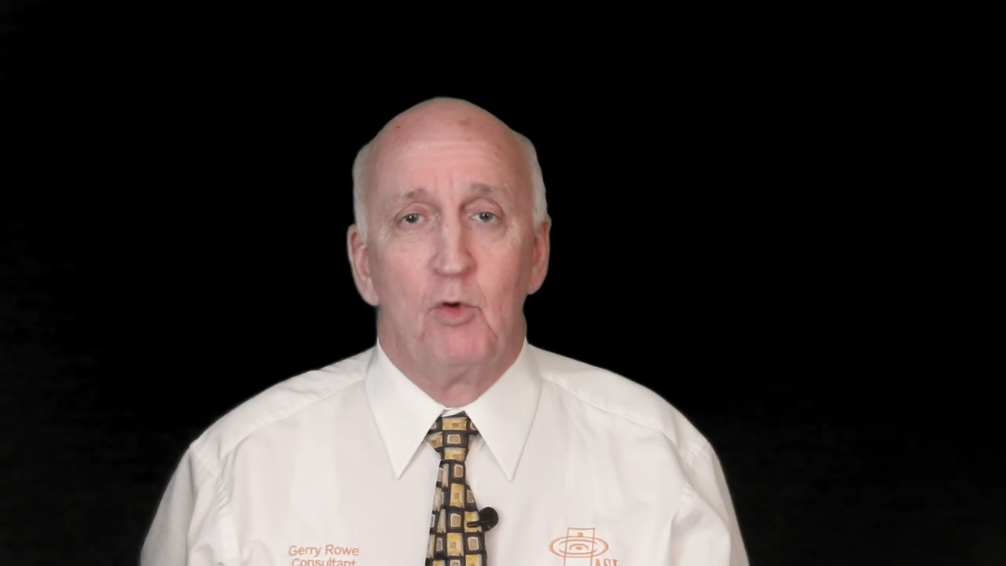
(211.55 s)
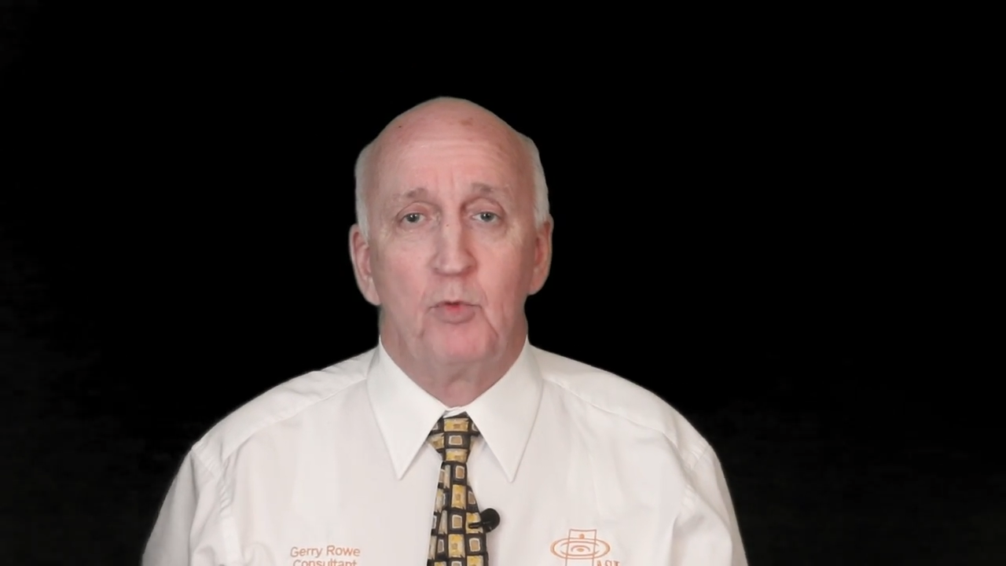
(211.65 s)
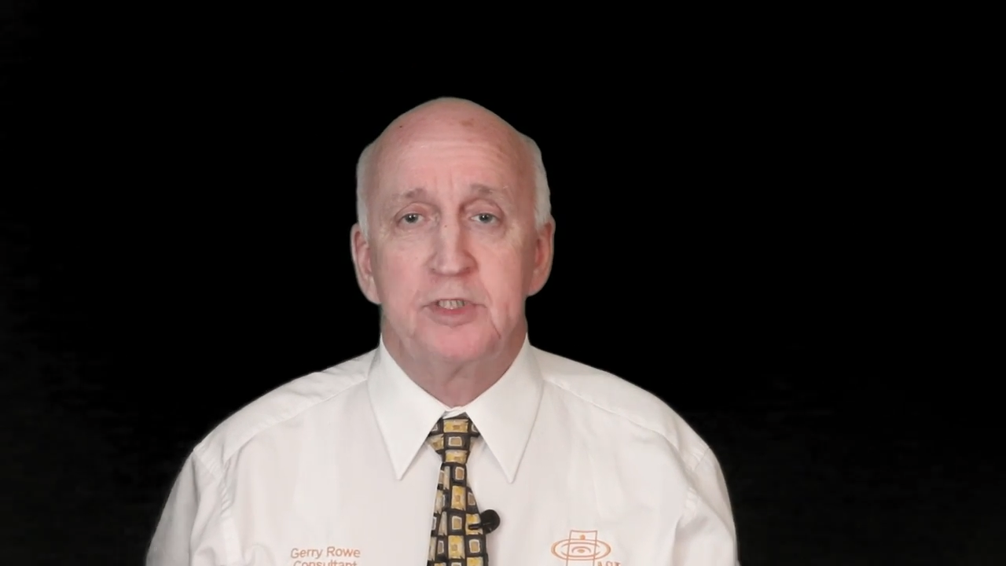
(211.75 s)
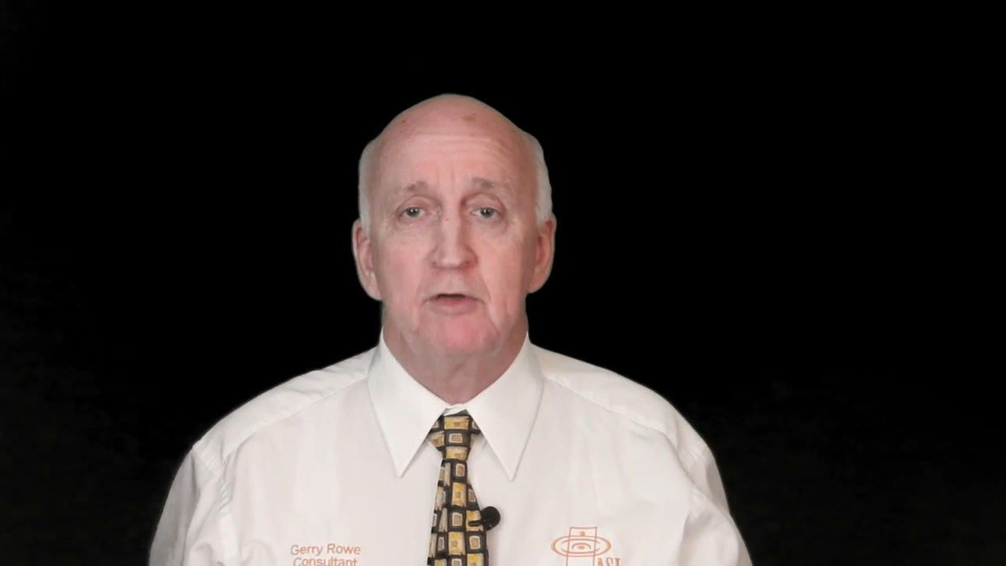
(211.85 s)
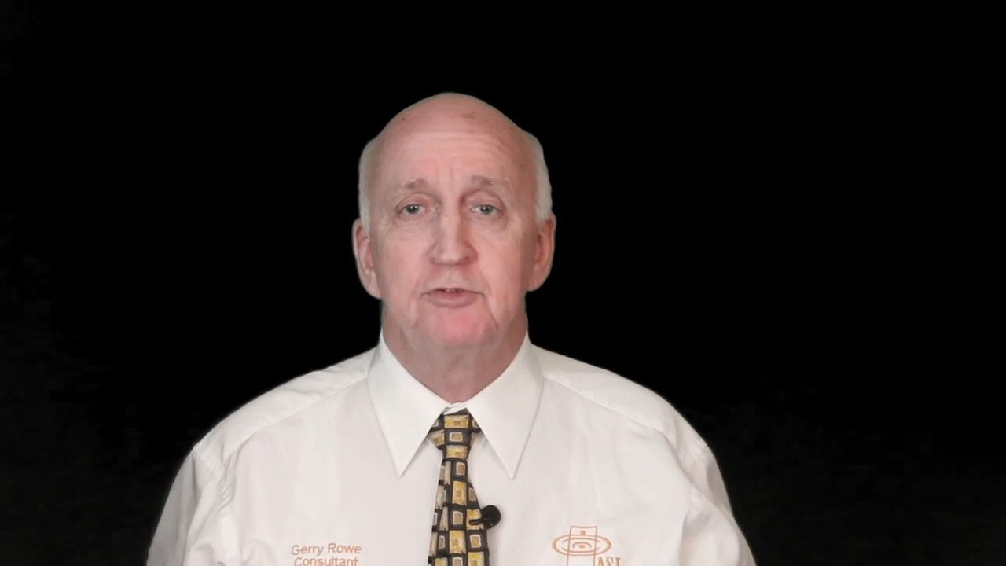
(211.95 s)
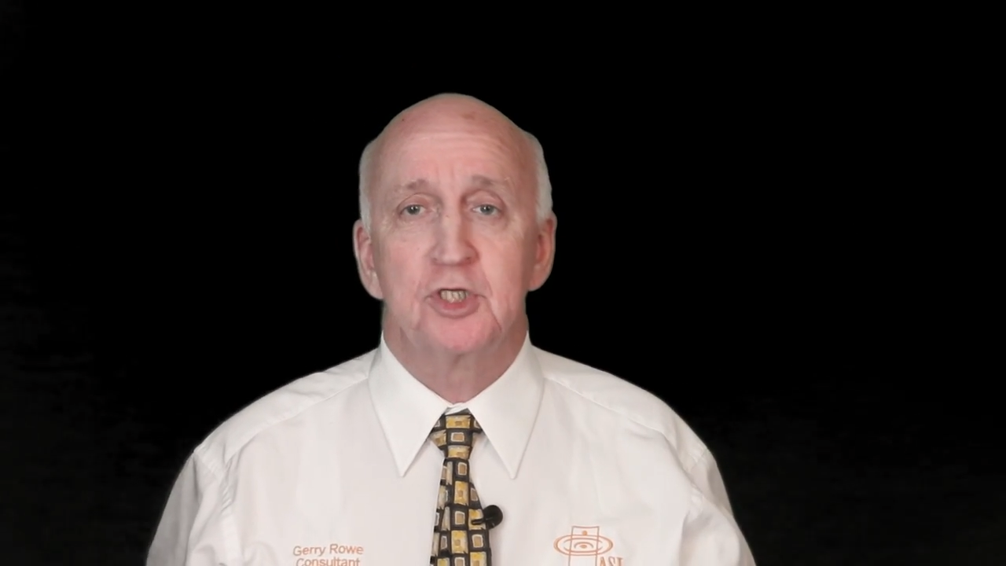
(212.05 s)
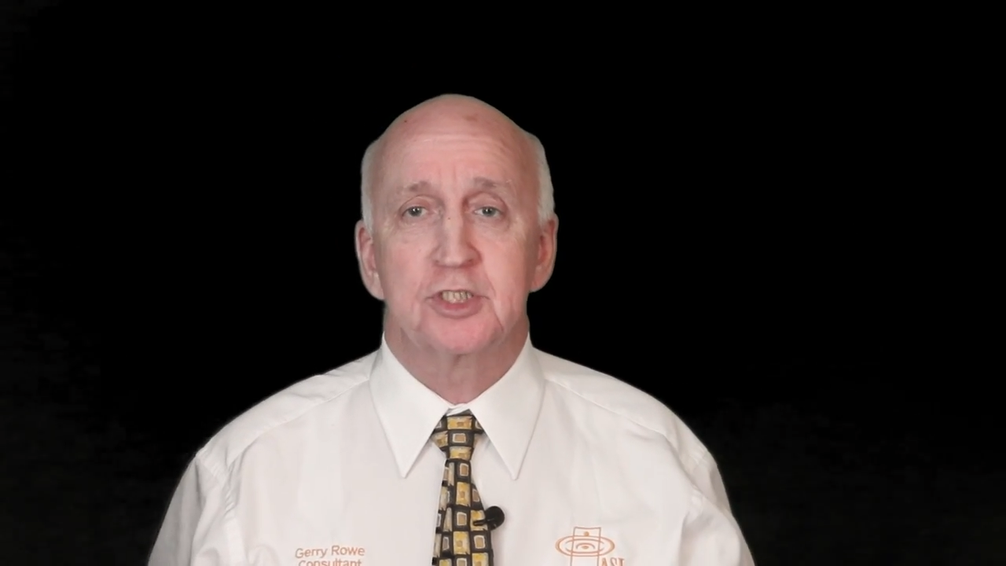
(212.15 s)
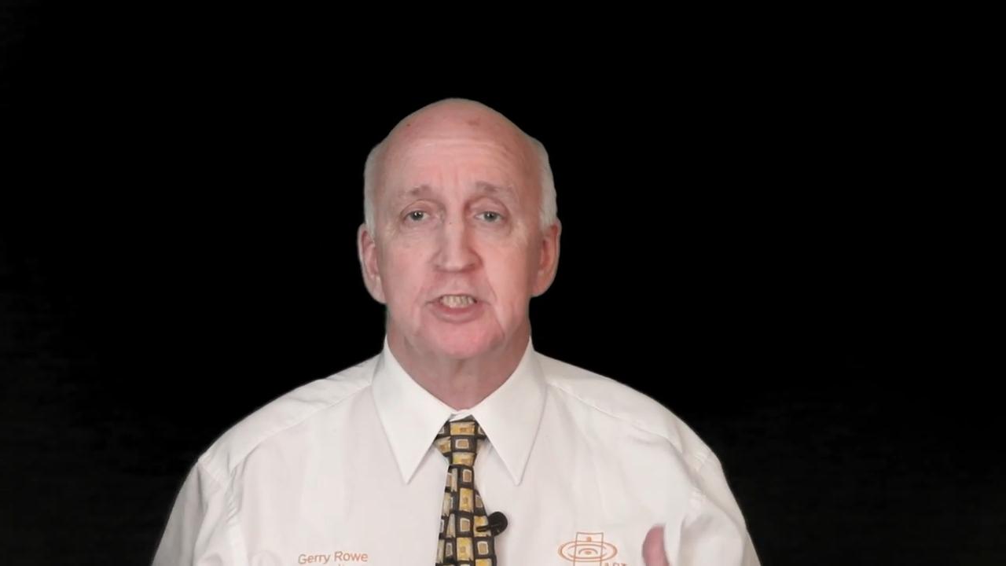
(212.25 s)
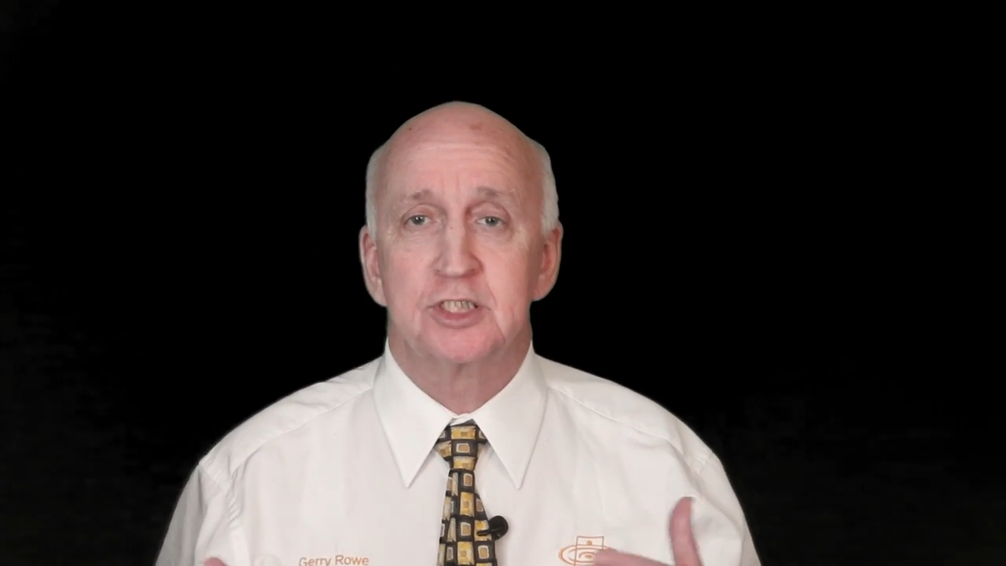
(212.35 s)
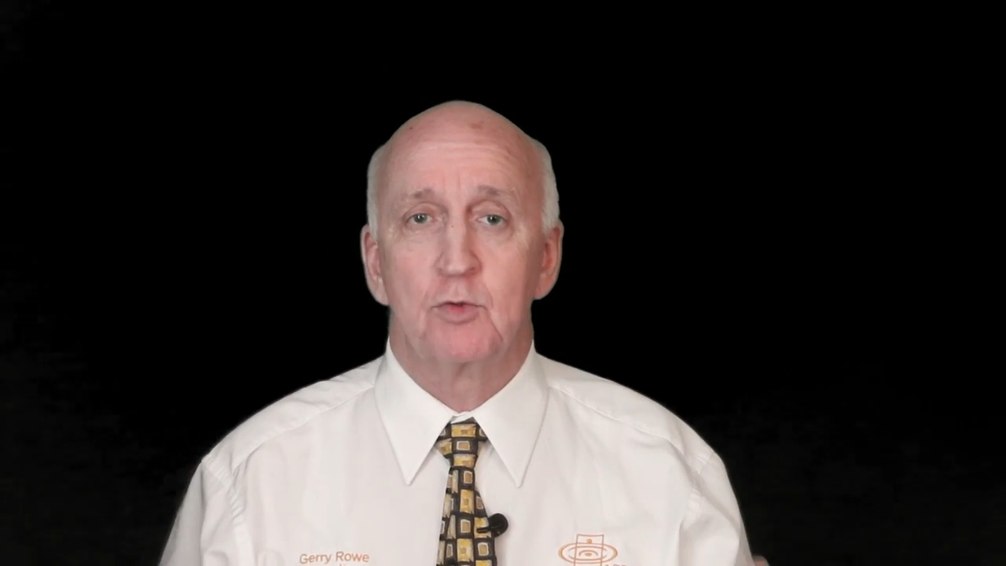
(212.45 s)
We don't
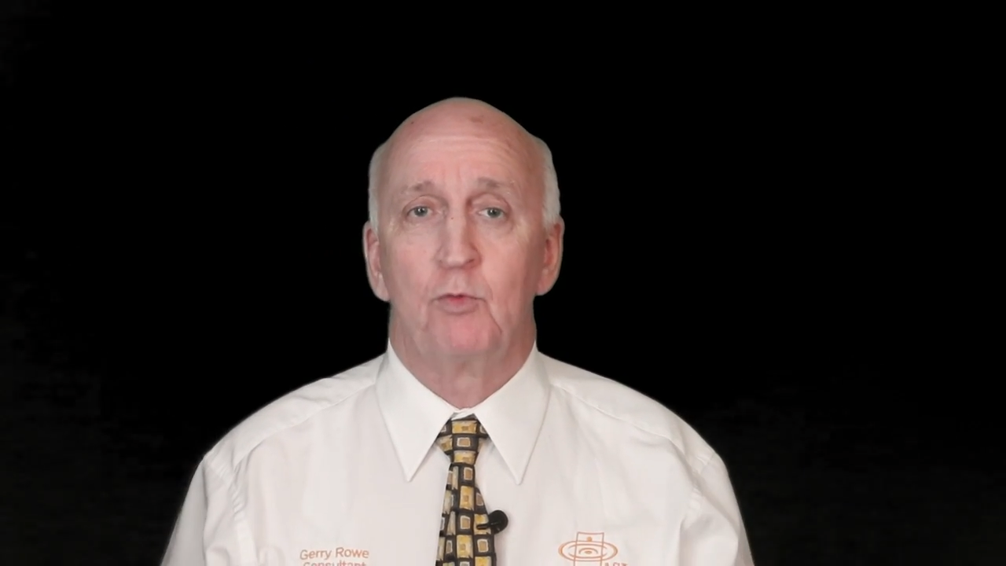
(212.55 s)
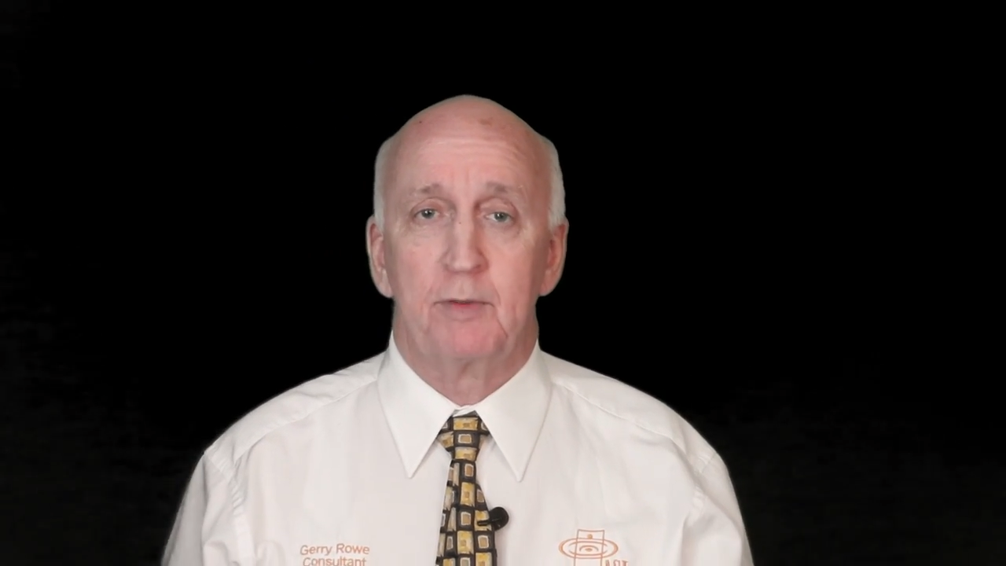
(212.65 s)
just install